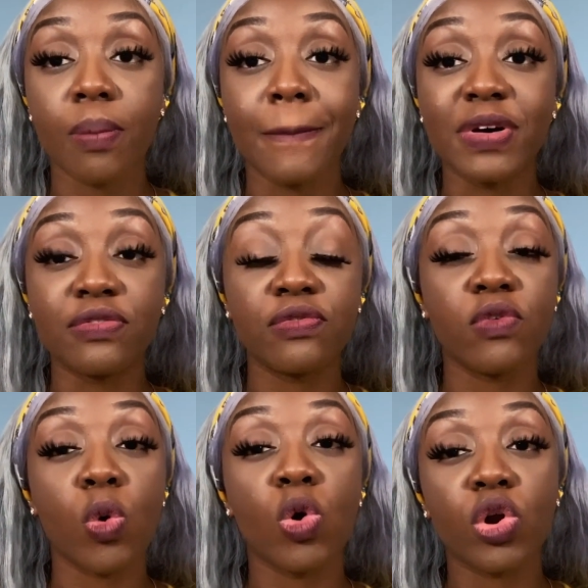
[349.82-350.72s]

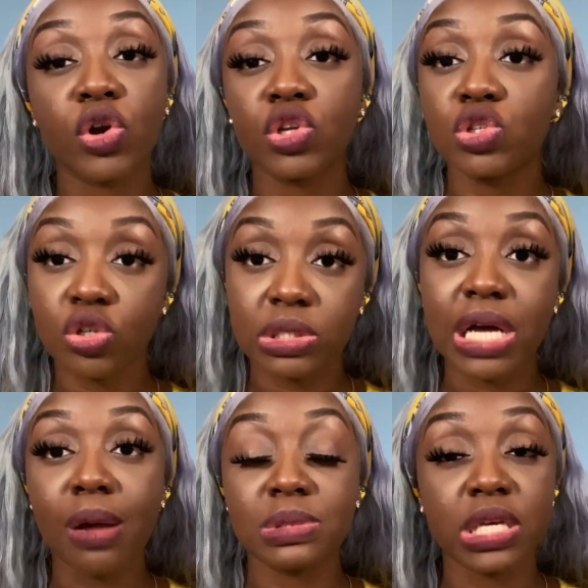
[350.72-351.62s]
before, you know, it's
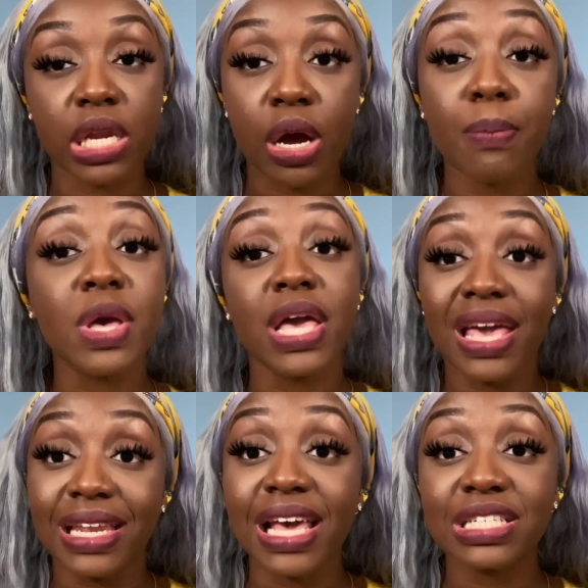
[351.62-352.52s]
time to get up
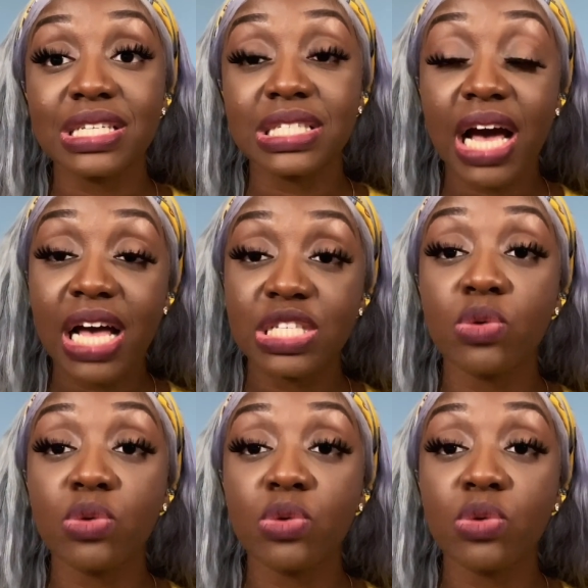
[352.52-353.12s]
and exercise,